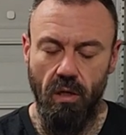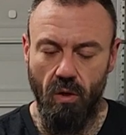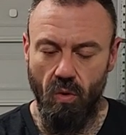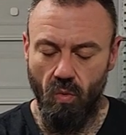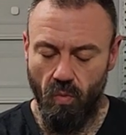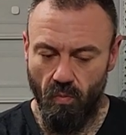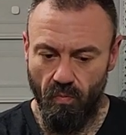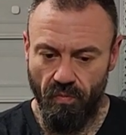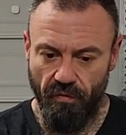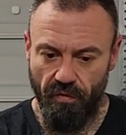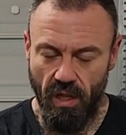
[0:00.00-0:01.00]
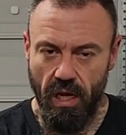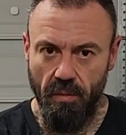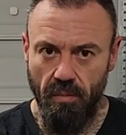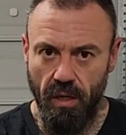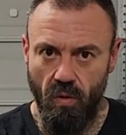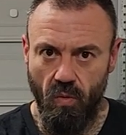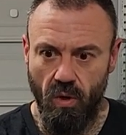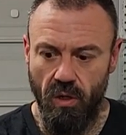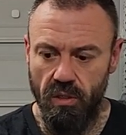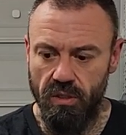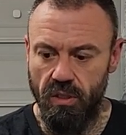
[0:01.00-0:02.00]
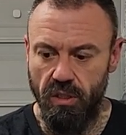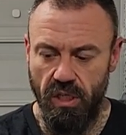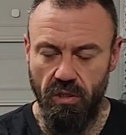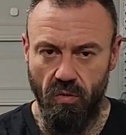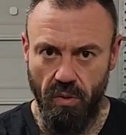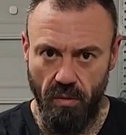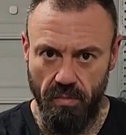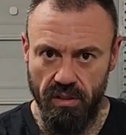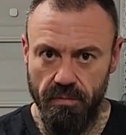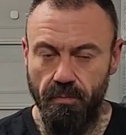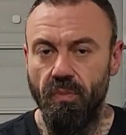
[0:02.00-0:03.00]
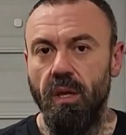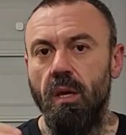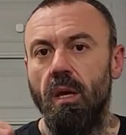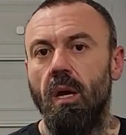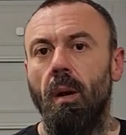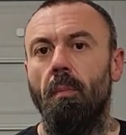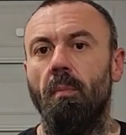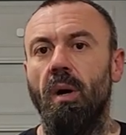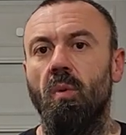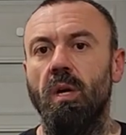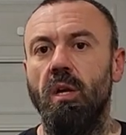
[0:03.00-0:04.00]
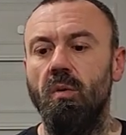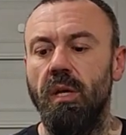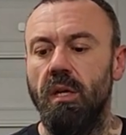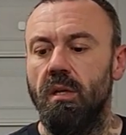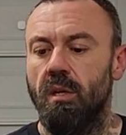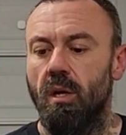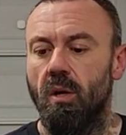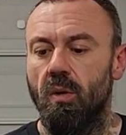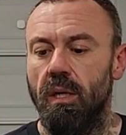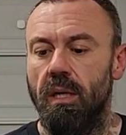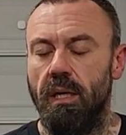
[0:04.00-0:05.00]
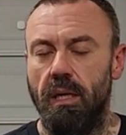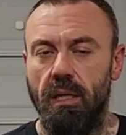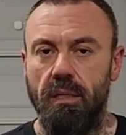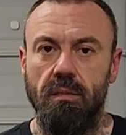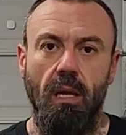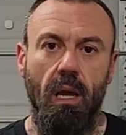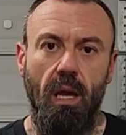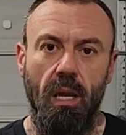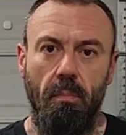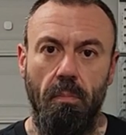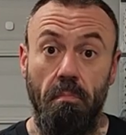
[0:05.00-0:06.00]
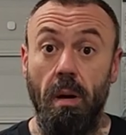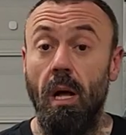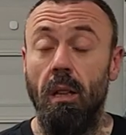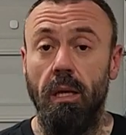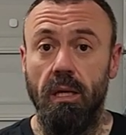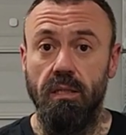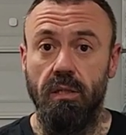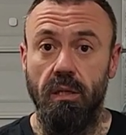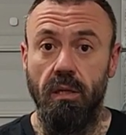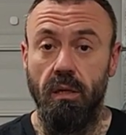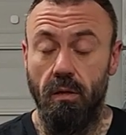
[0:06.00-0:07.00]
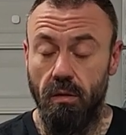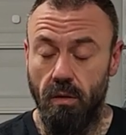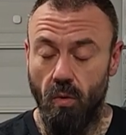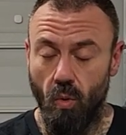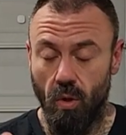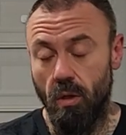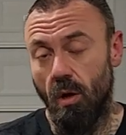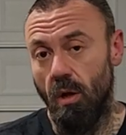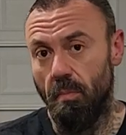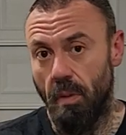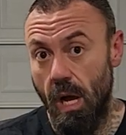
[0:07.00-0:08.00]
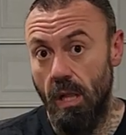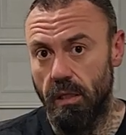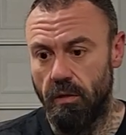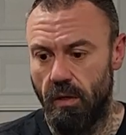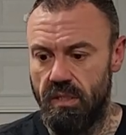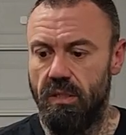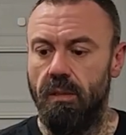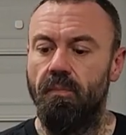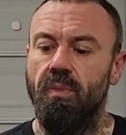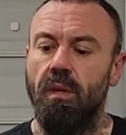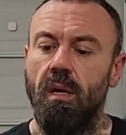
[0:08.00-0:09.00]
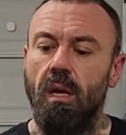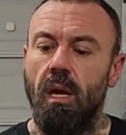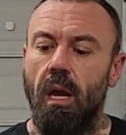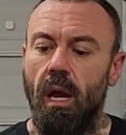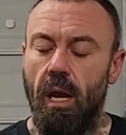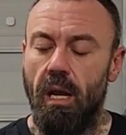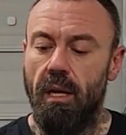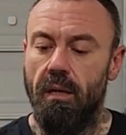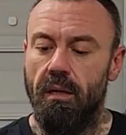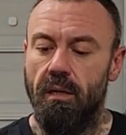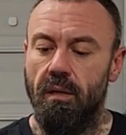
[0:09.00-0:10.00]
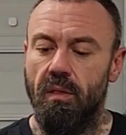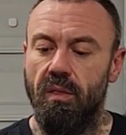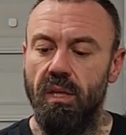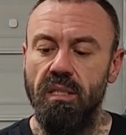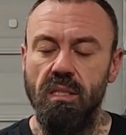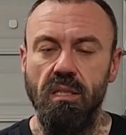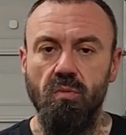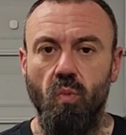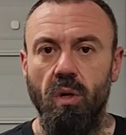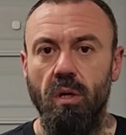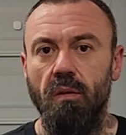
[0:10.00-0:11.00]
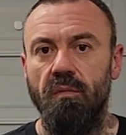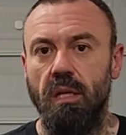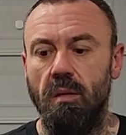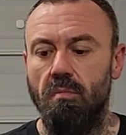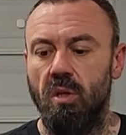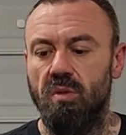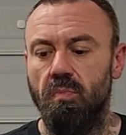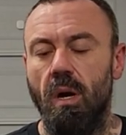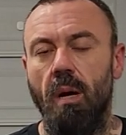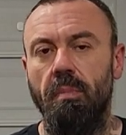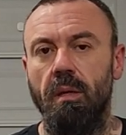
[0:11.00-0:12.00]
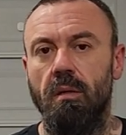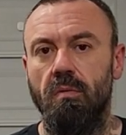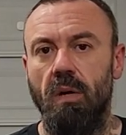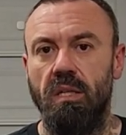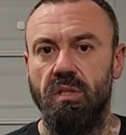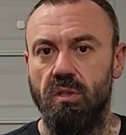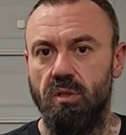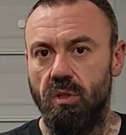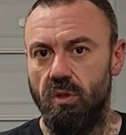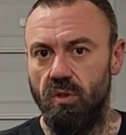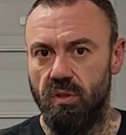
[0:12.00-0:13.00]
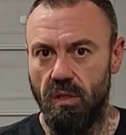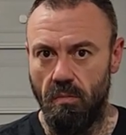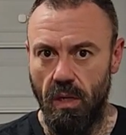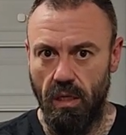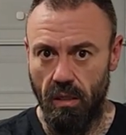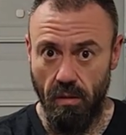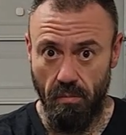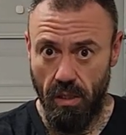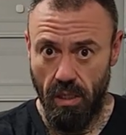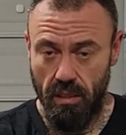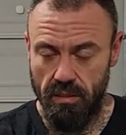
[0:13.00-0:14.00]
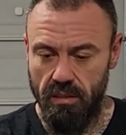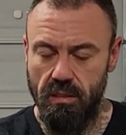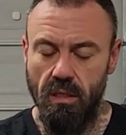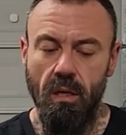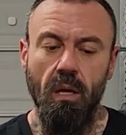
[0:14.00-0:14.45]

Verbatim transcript: you know, for lack of better words, their general purpose. But what you need to know is a polyester or called poly resin, And this is one of the most popular resins used in making composites.